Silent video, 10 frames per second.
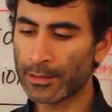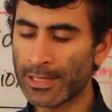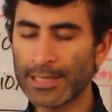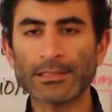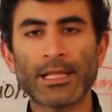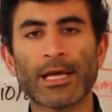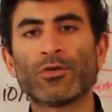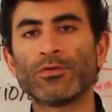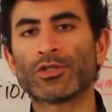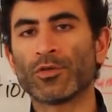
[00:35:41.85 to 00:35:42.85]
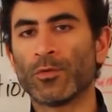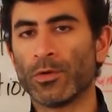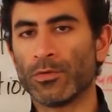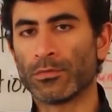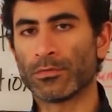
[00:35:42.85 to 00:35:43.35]
Things like He Shou
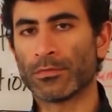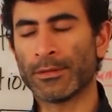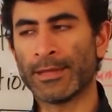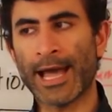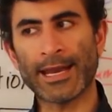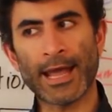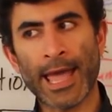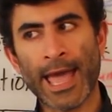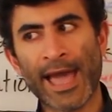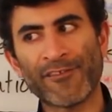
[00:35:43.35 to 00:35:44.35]
Wu that